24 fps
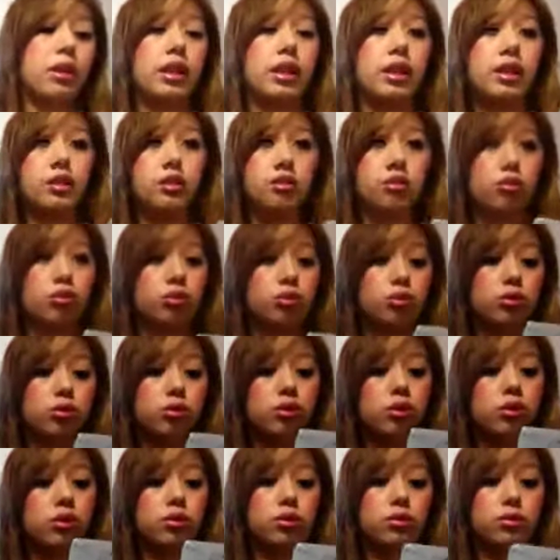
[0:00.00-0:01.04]
they sold
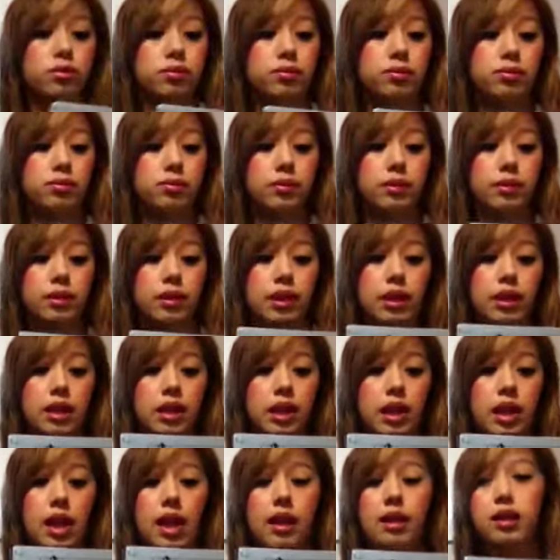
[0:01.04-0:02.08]

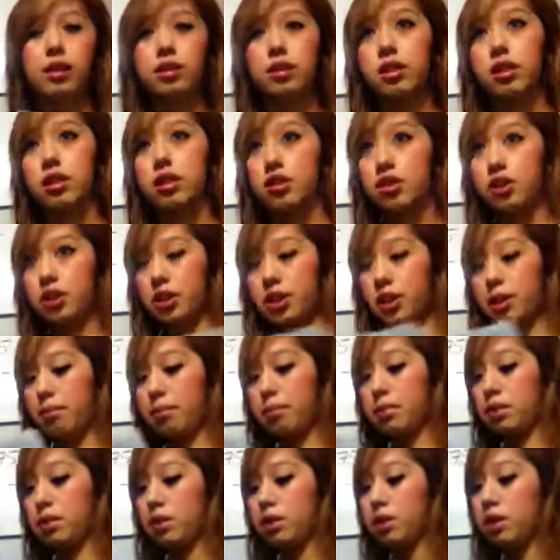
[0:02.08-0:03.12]
at the soccer
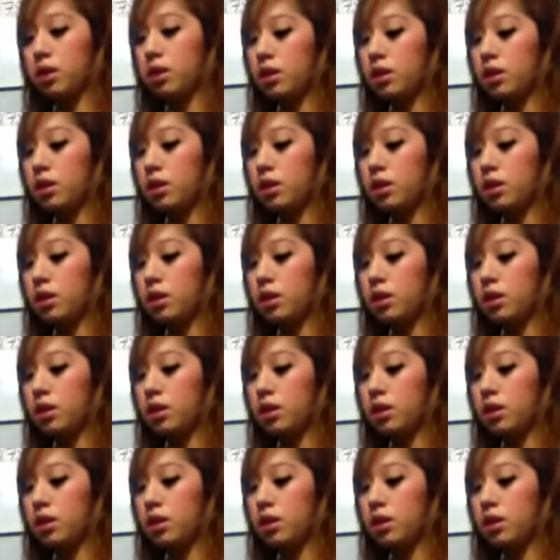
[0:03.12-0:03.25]
games.